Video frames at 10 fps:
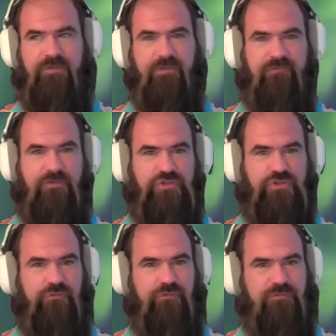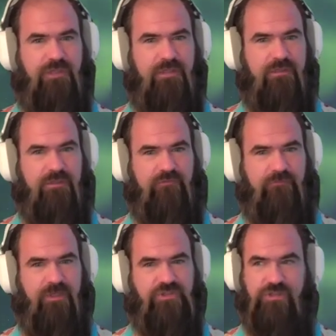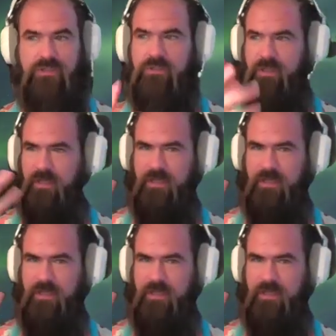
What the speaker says: it doesn't choose to take an expression